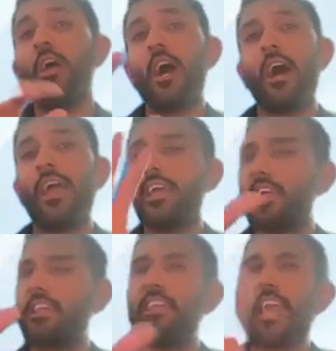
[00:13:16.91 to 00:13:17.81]

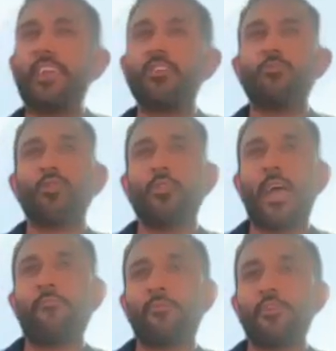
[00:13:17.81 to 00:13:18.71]
Any anecdotes on
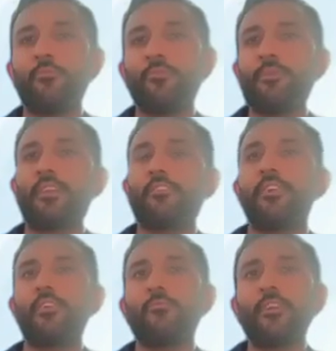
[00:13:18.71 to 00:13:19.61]
that from your perspective
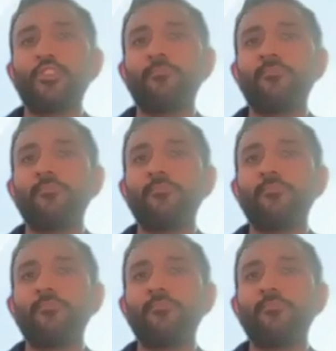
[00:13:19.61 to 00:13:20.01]
there, Rachee?